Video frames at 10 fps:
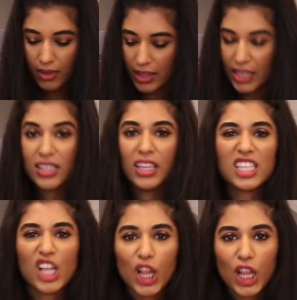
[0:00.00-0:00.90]
Let's see,
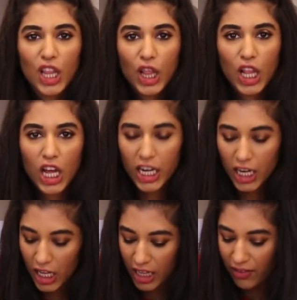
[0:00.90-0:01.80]
that's a lot of
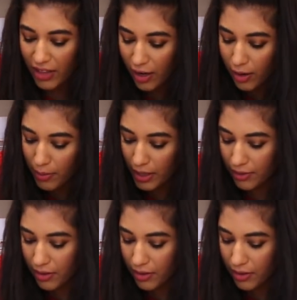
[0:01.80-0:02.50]
cauliflower, but